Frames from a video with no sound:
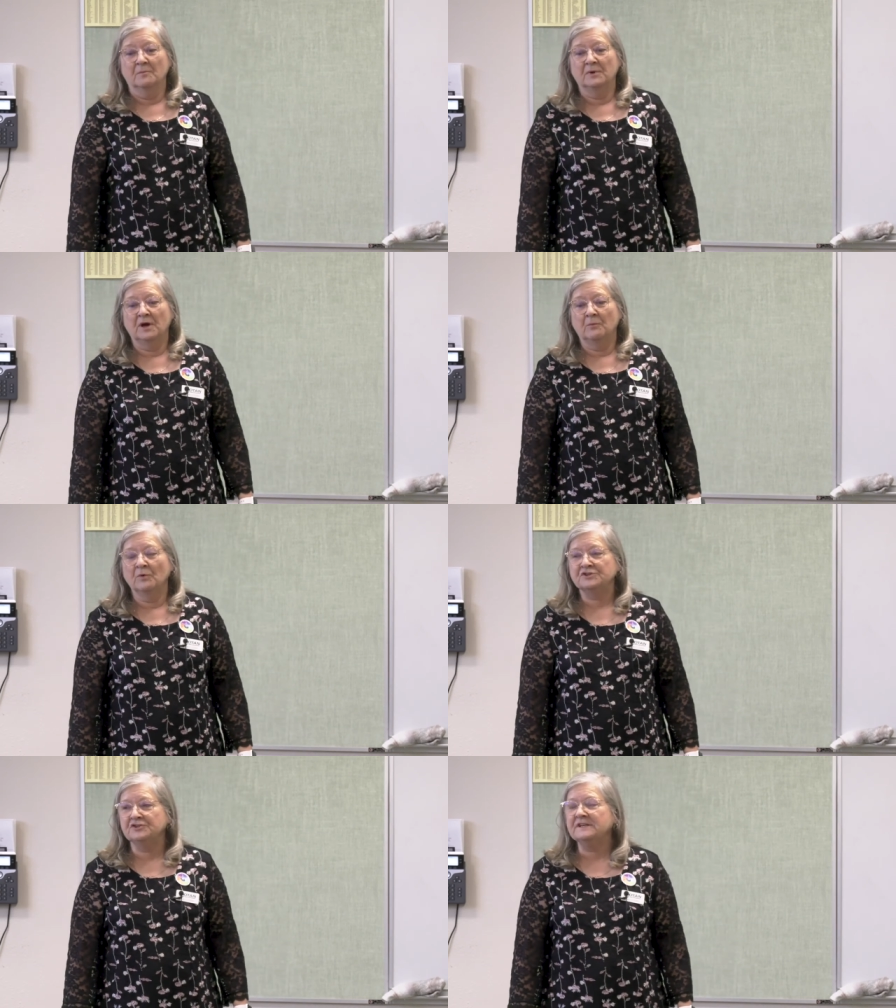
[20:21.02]
But
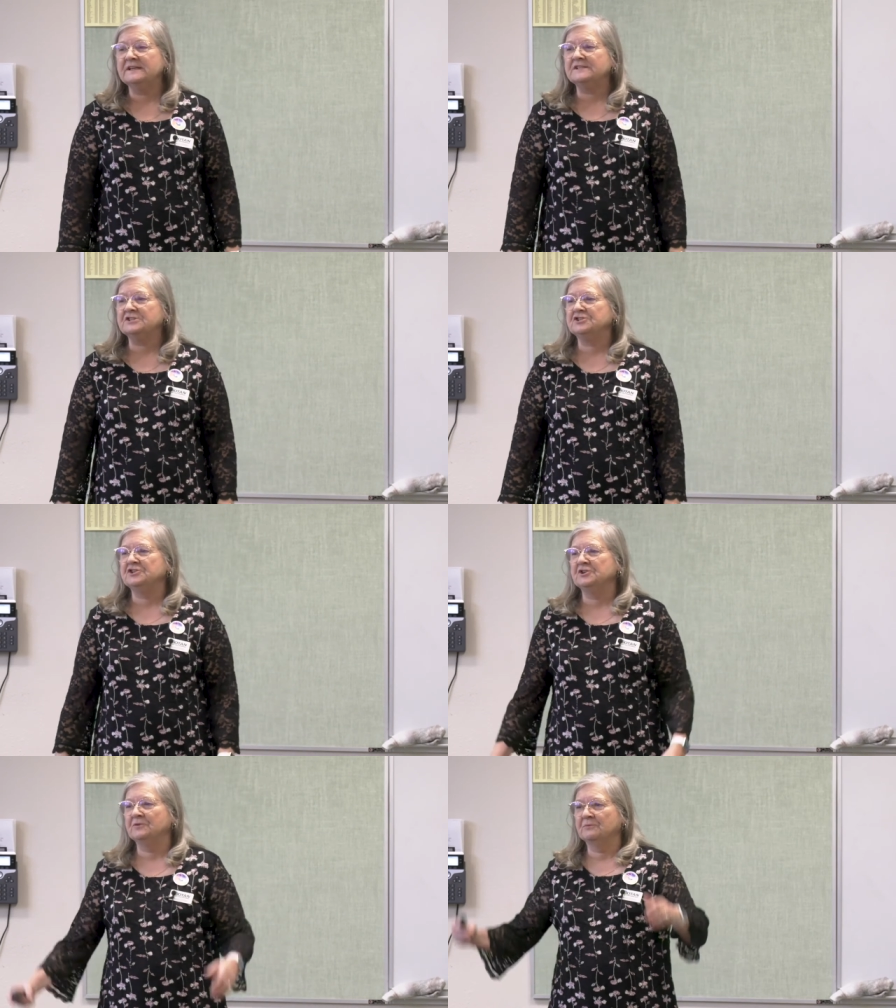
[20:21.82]
what you need to
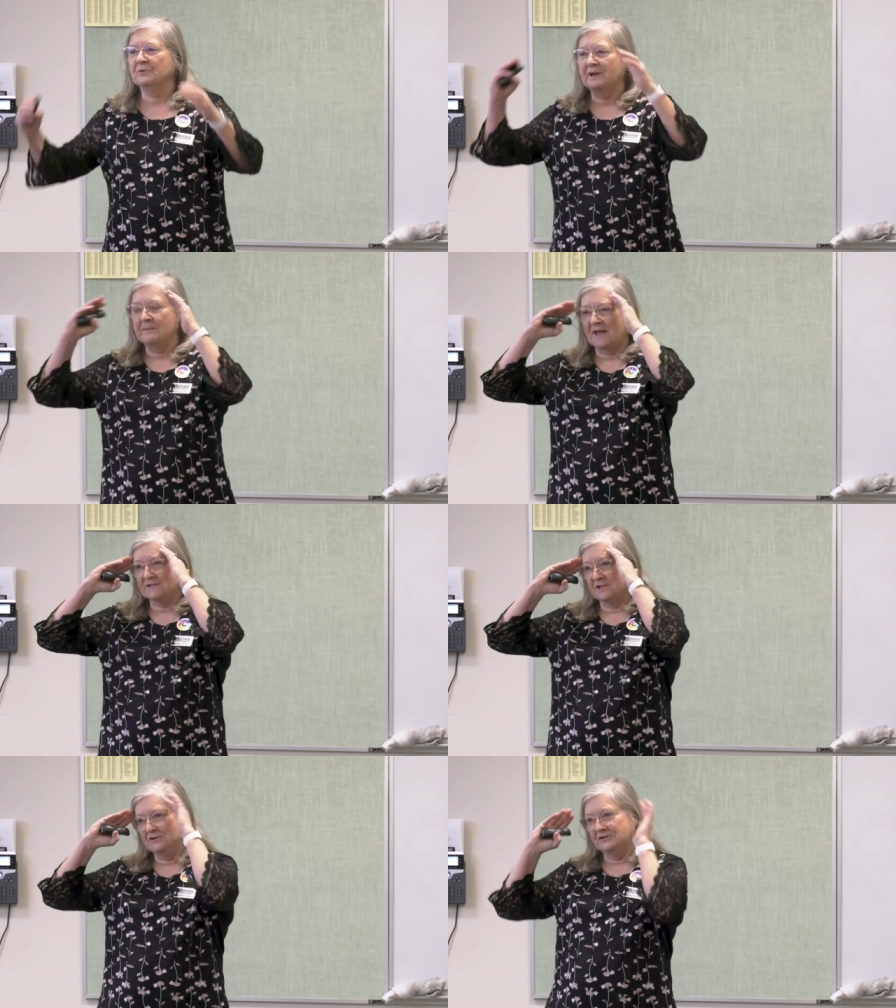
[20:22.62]
do, what I'm
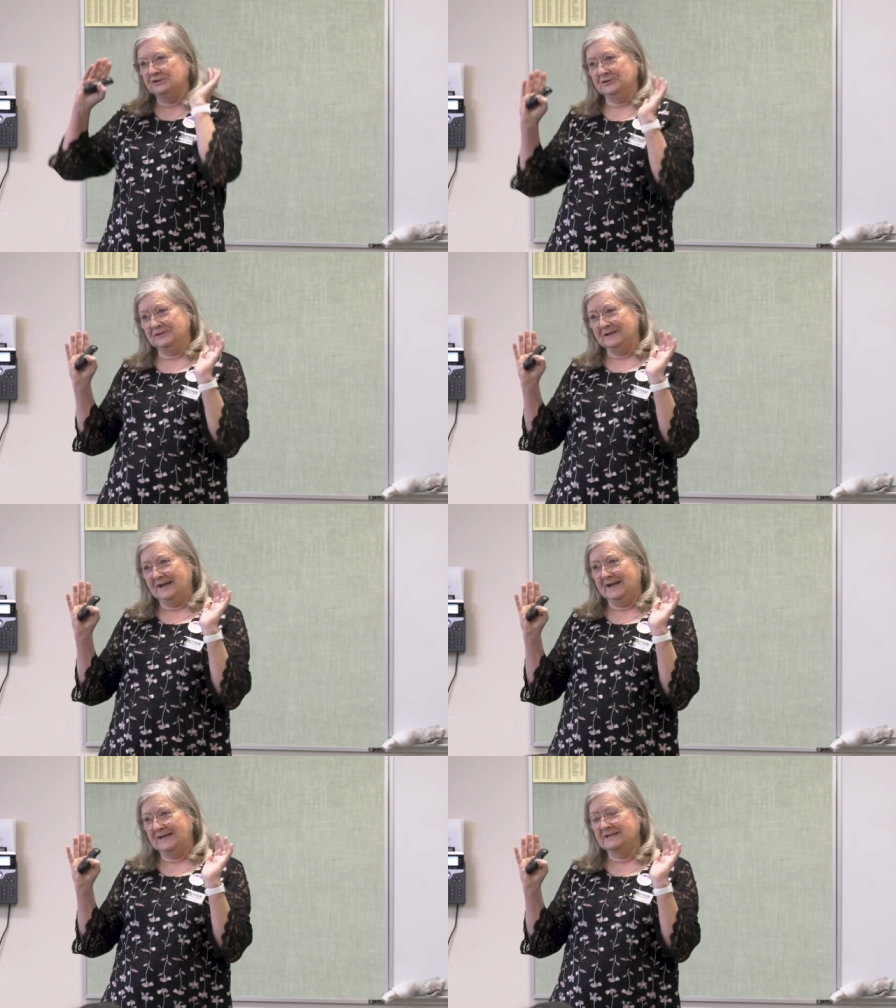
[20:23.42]
asking you to do
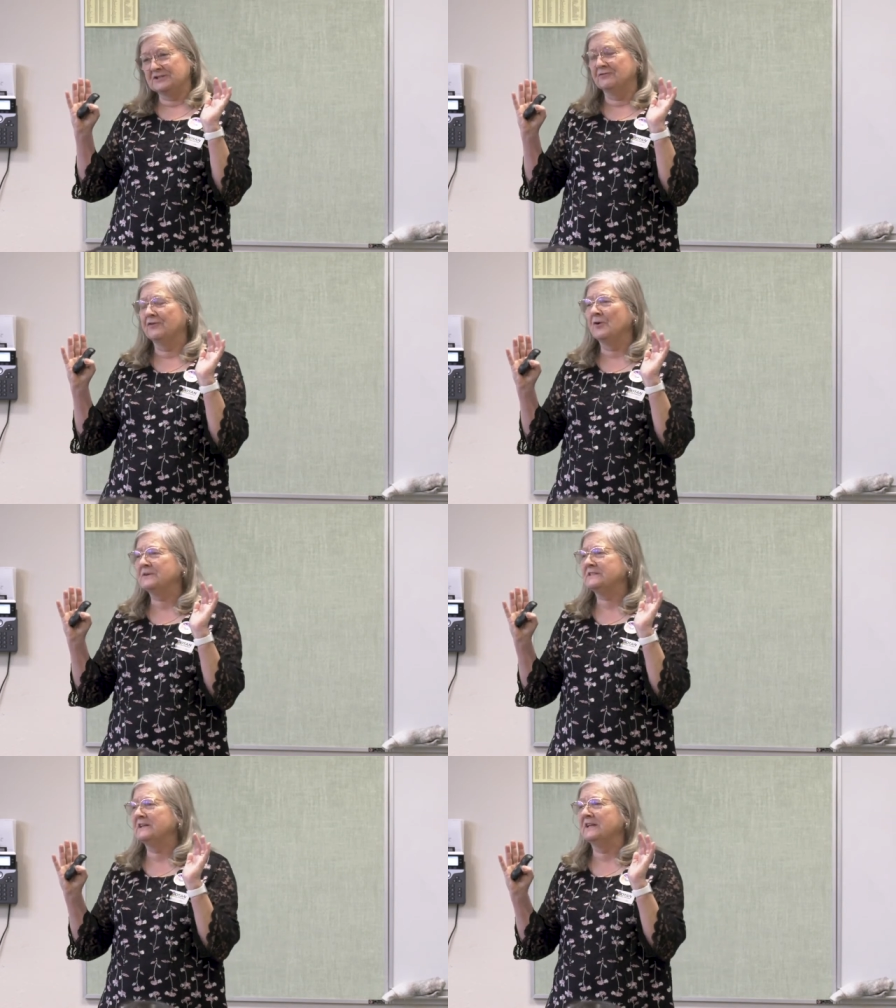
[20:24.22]
today, is to
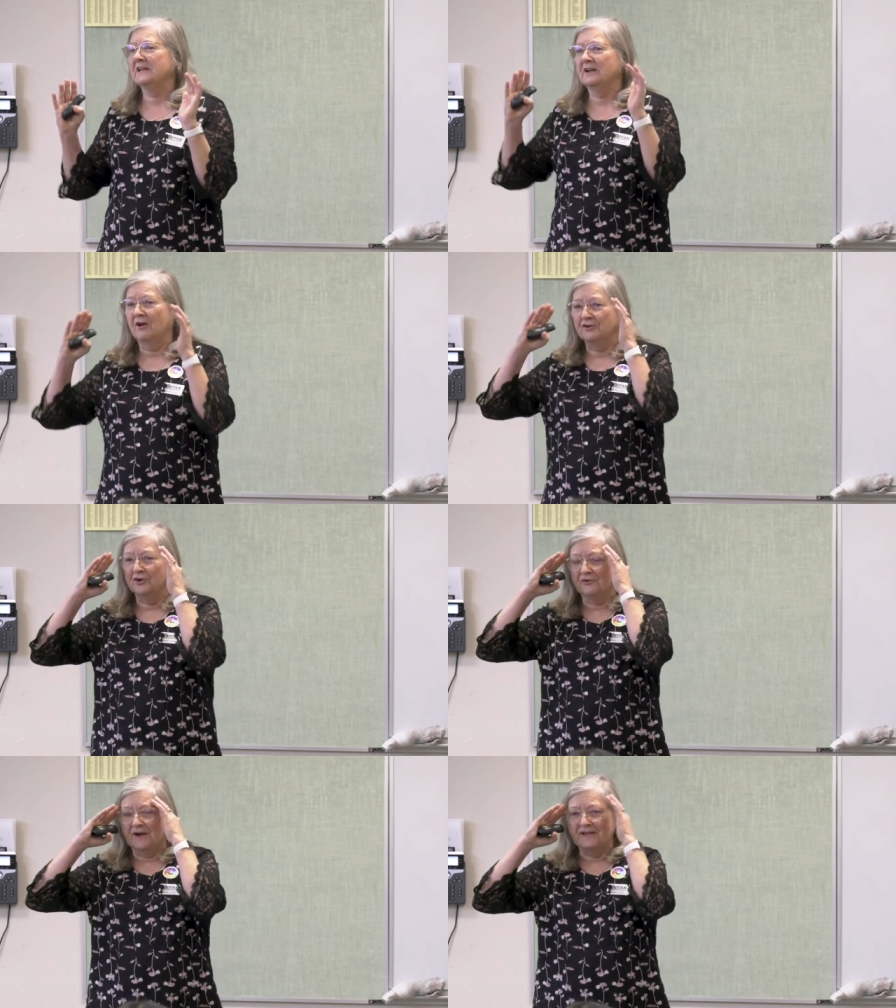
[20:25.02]
focus in on
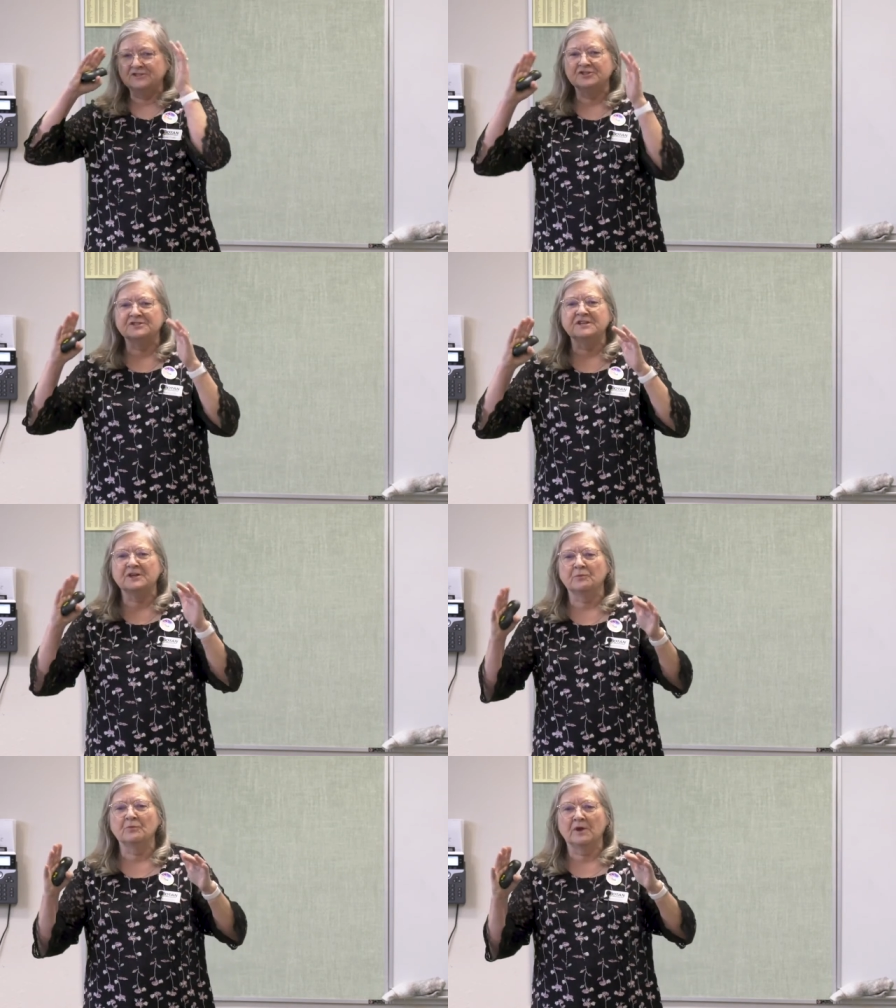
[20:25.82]
your agency
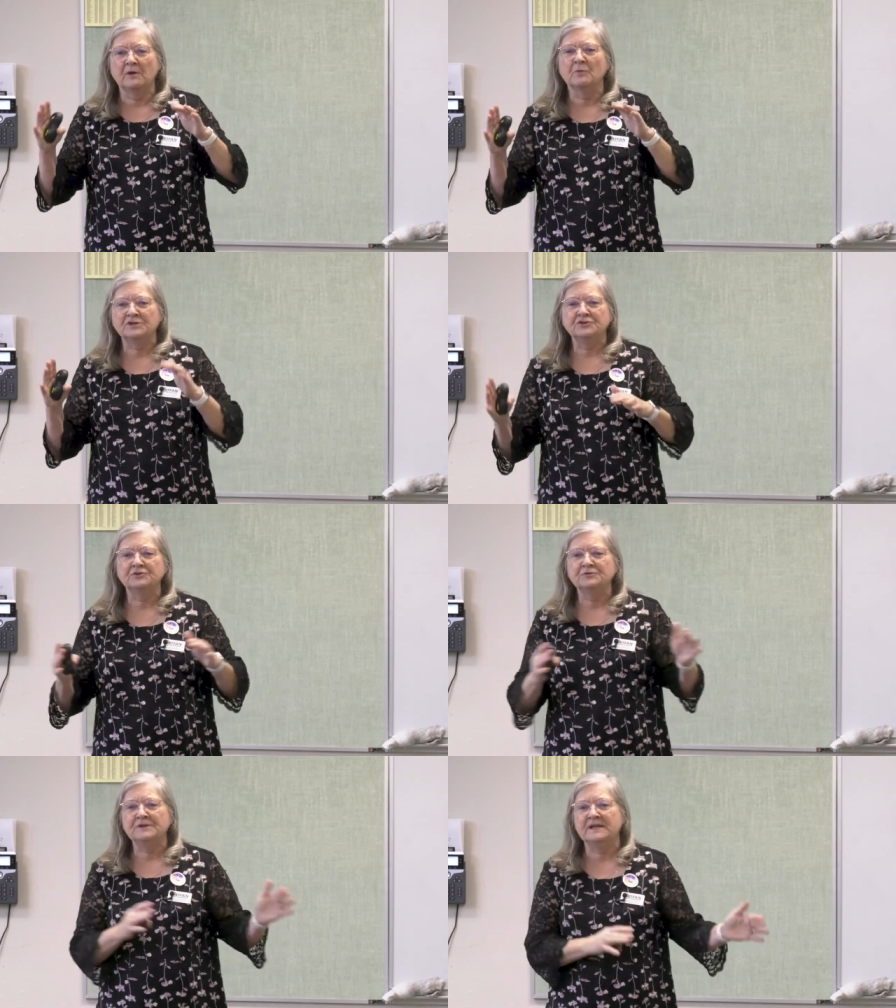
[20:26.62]
and, and what
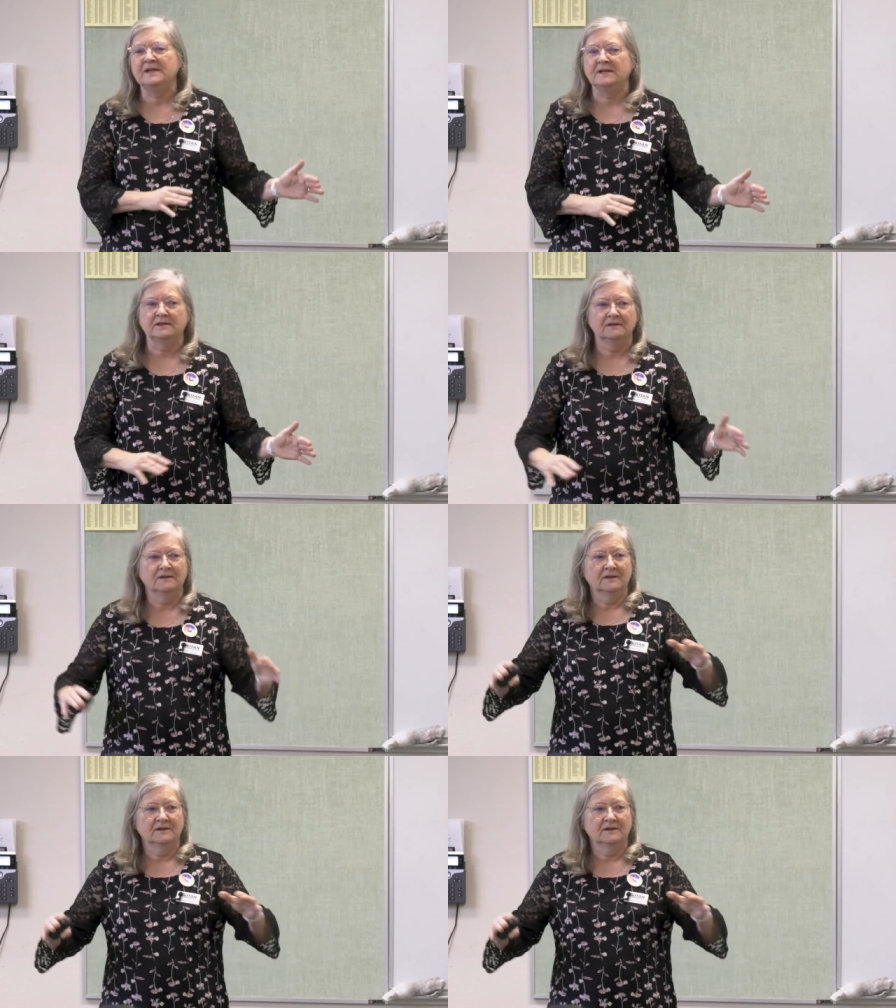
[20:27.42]
you need,